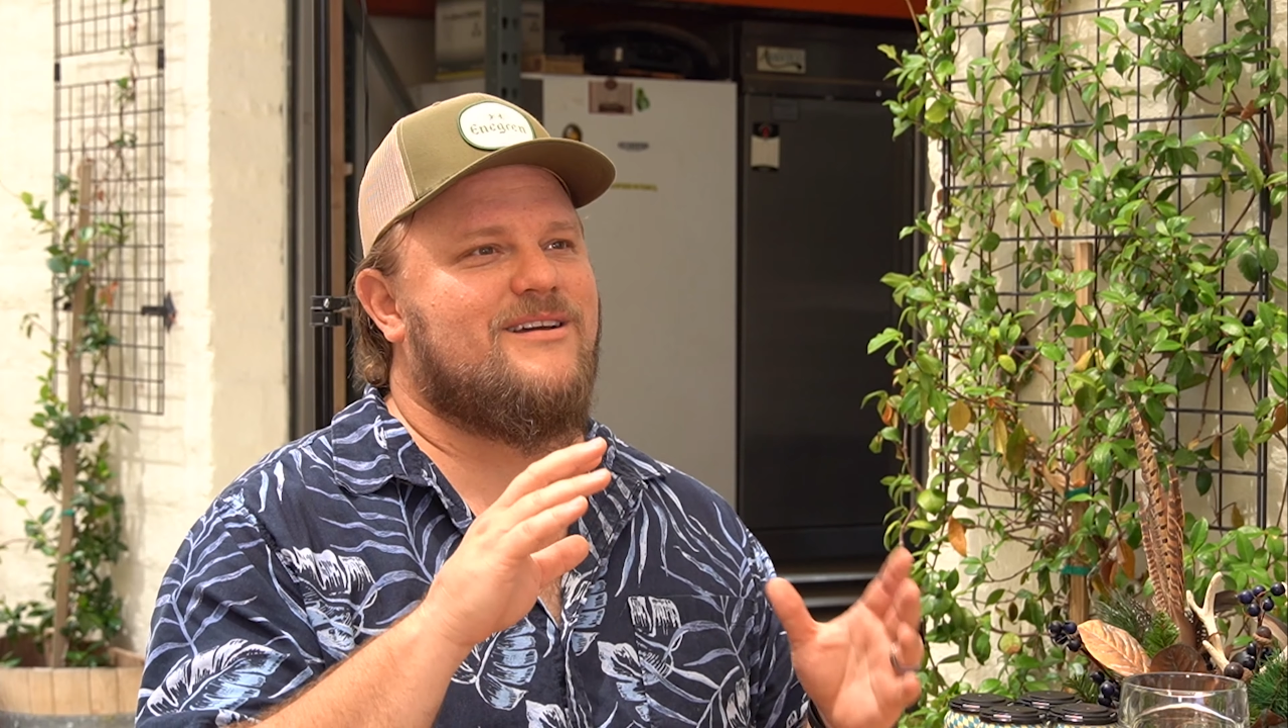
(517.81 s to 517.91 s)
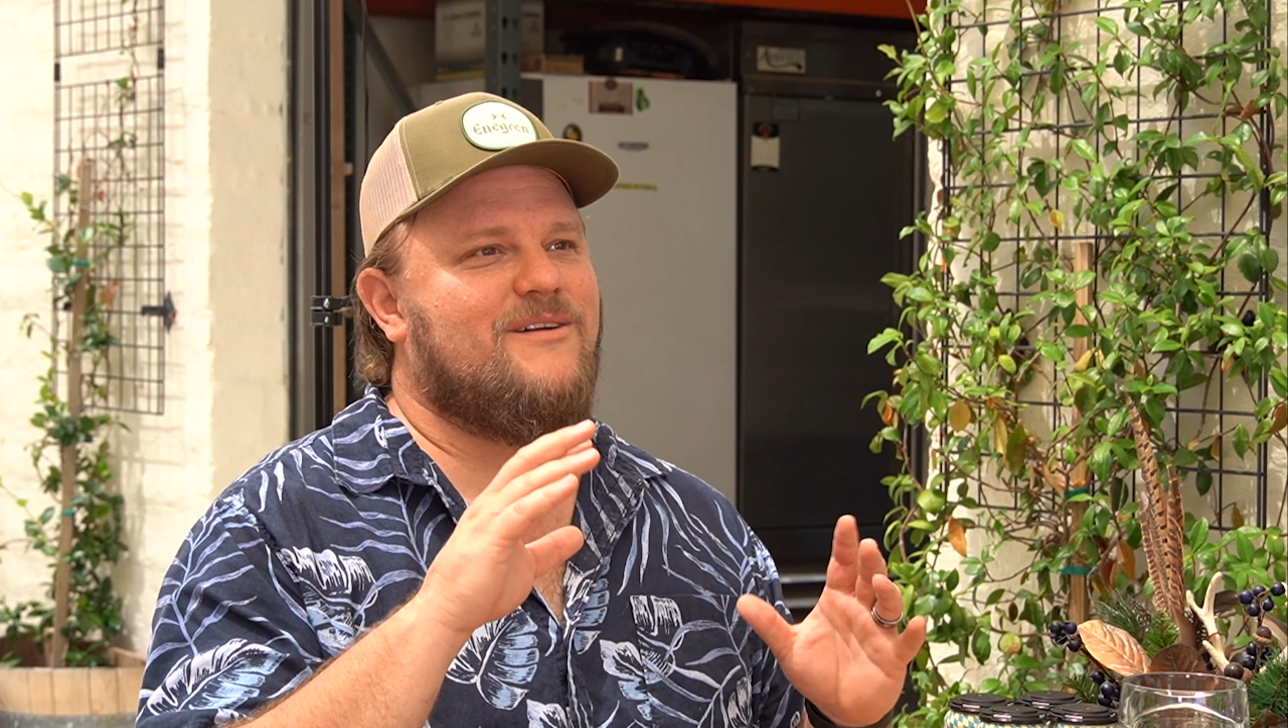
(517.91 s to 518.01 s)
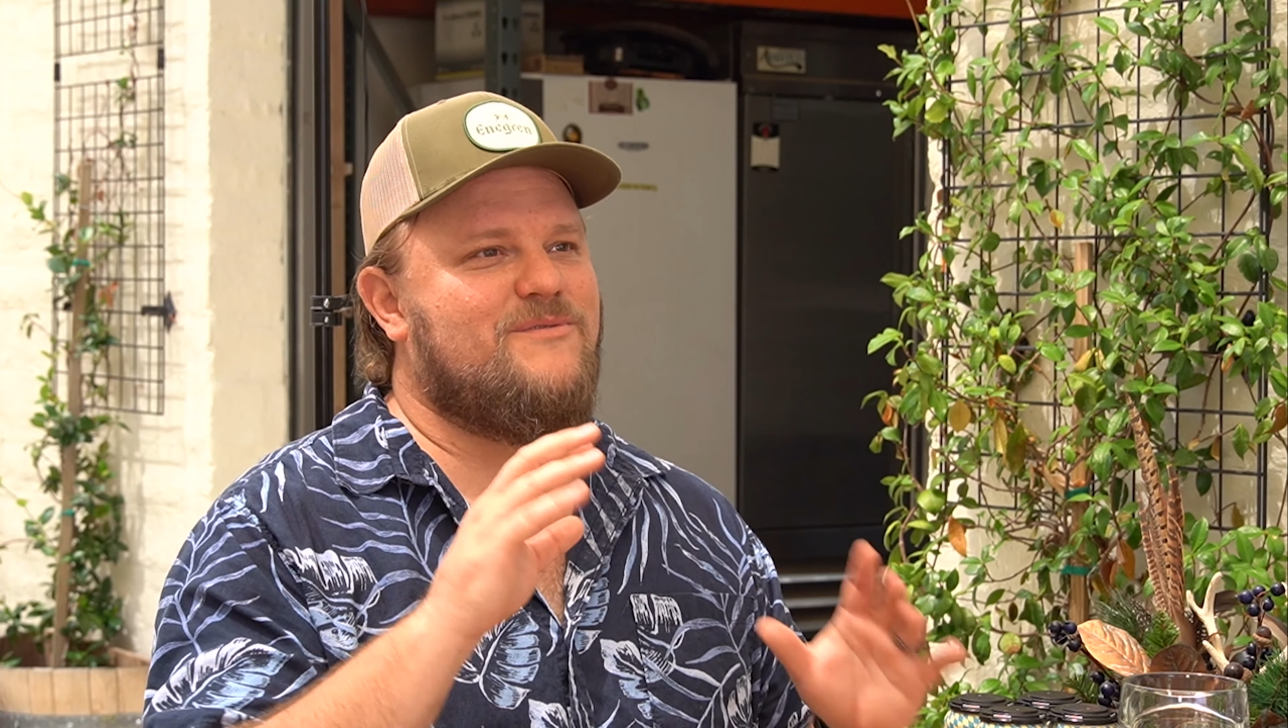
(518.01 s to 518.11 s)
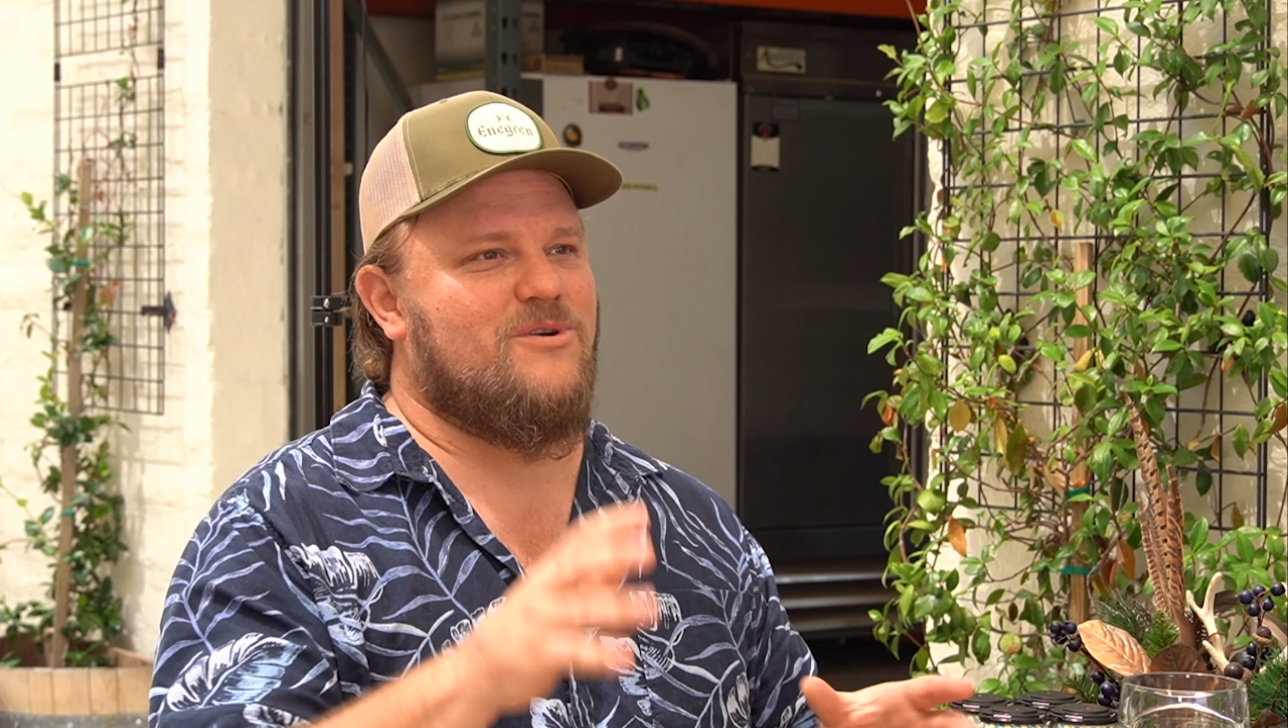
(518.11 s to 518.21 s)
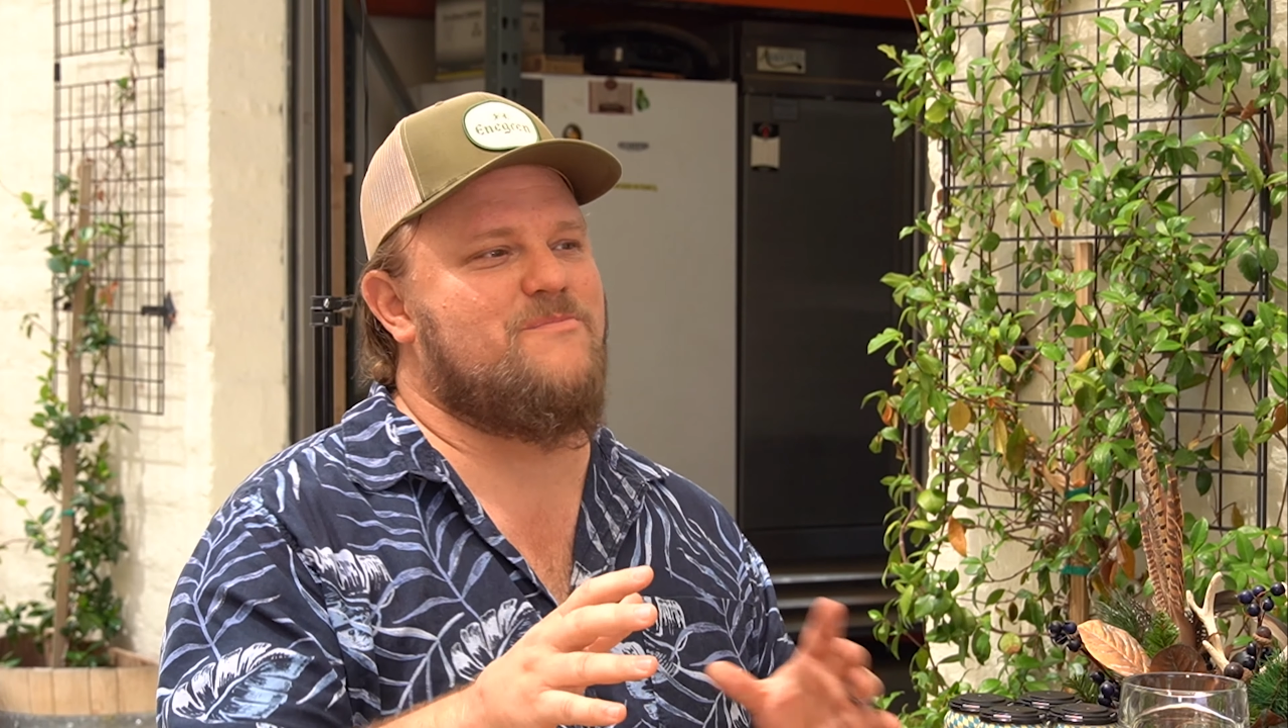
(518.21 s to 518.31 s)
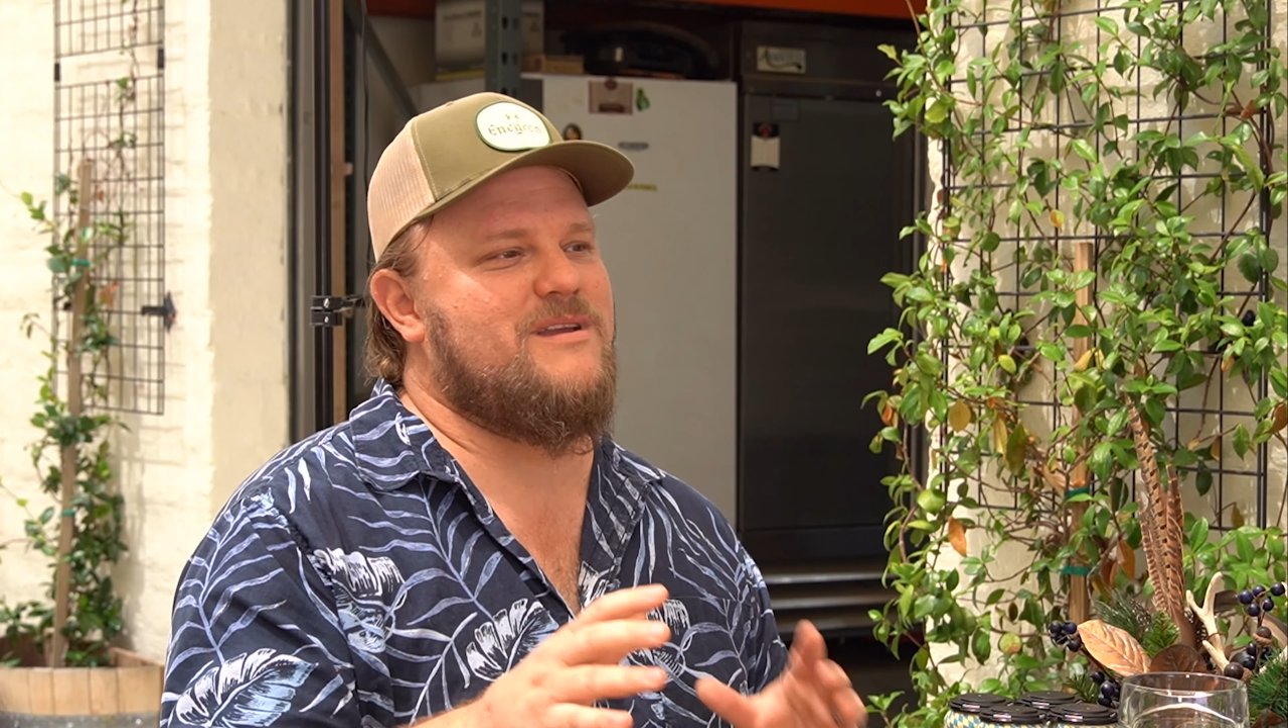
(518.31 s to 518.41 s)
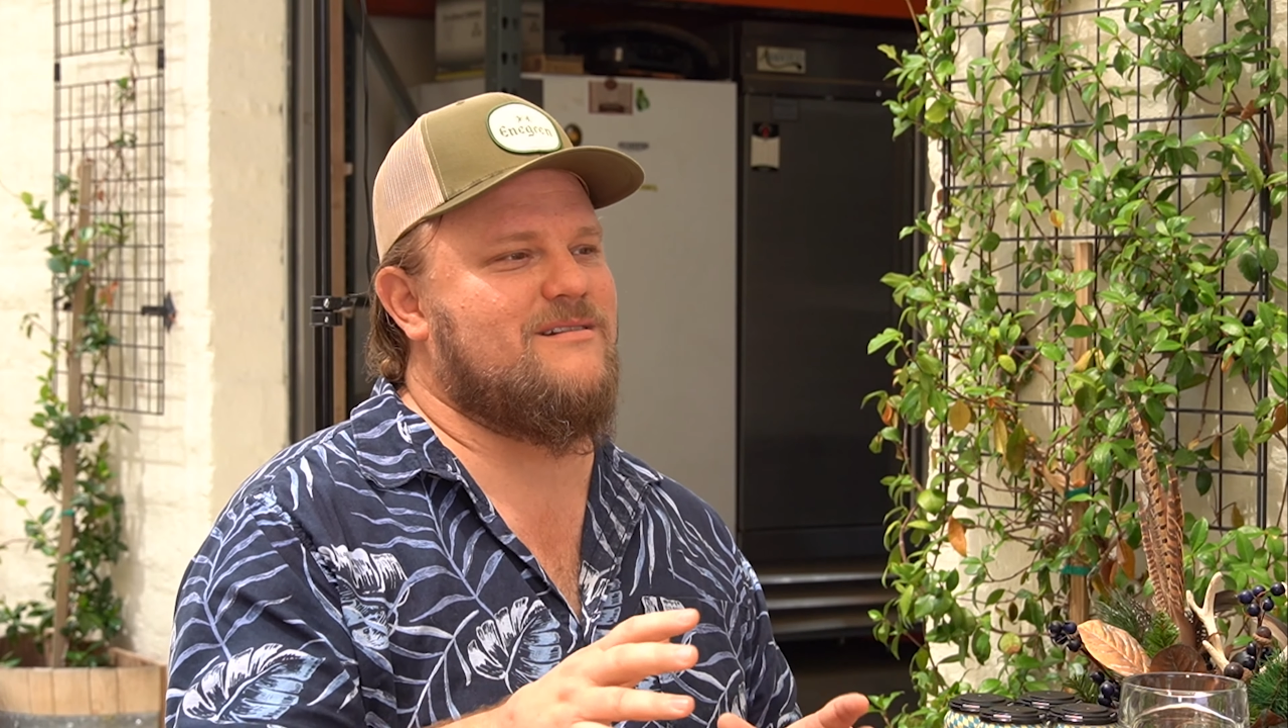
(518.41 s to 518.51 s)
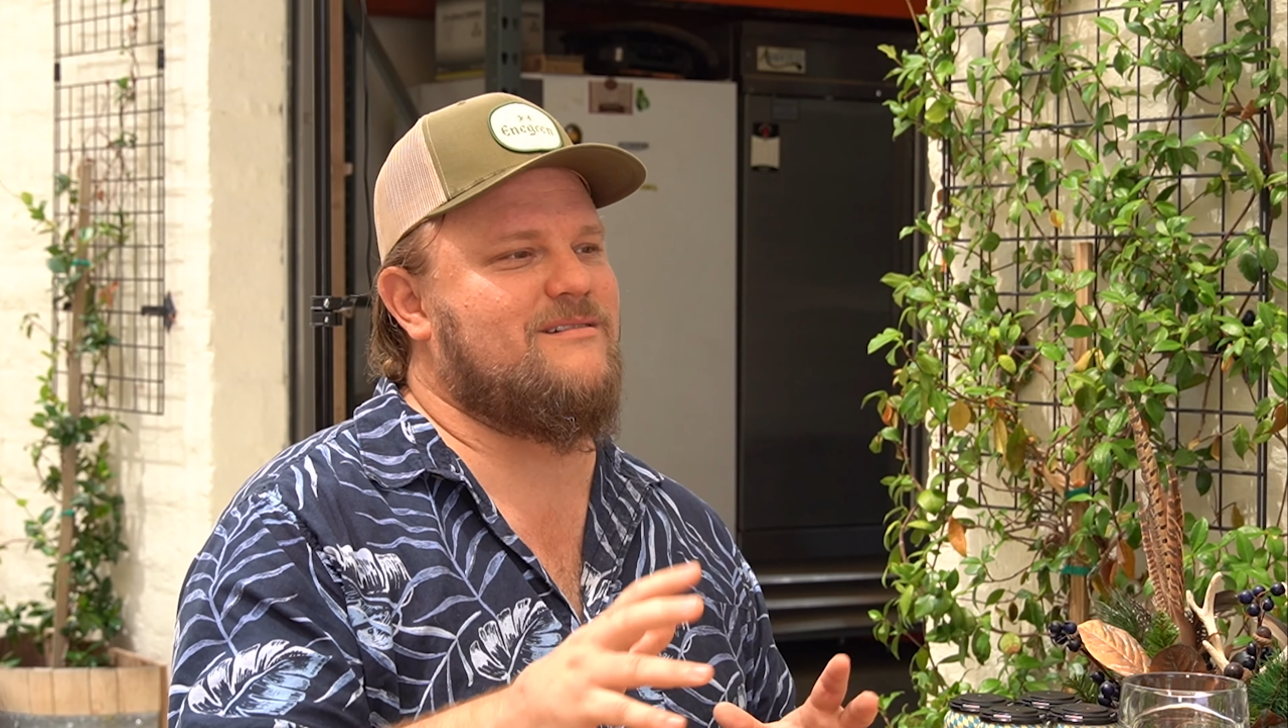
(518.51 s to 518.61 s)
of your beer